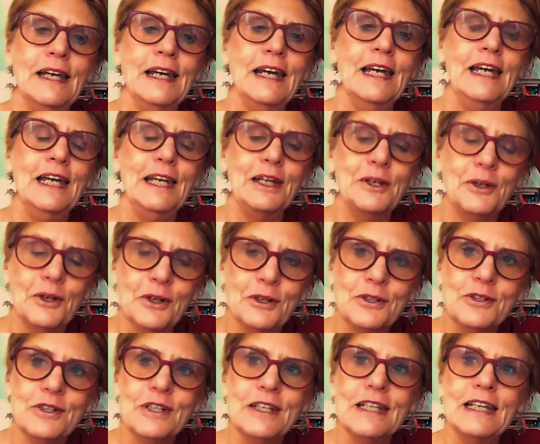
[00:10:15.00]
He
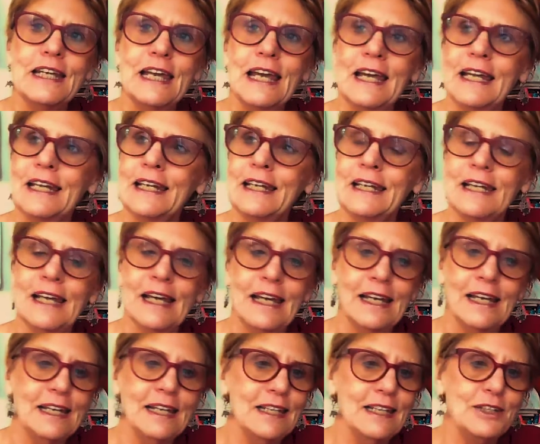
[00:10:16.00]
got to the end
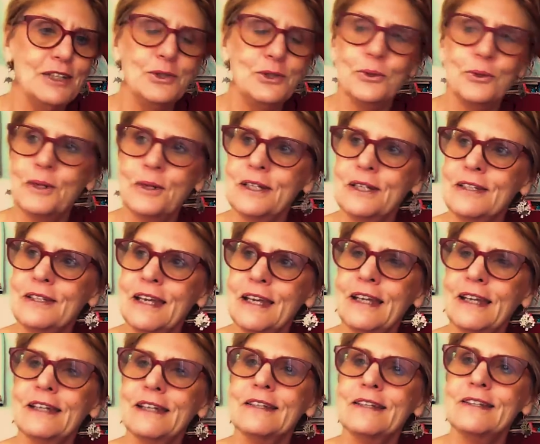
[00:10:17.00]
and he shook his
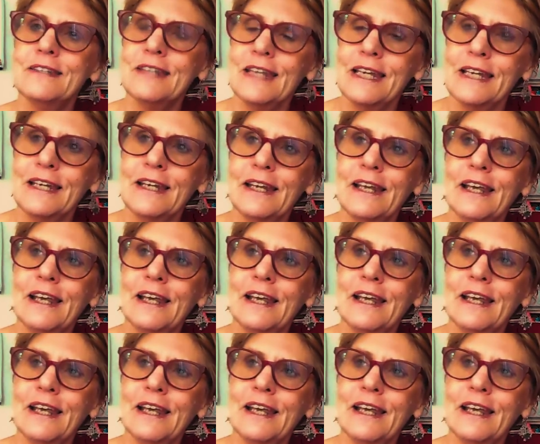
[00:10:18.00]
head and said,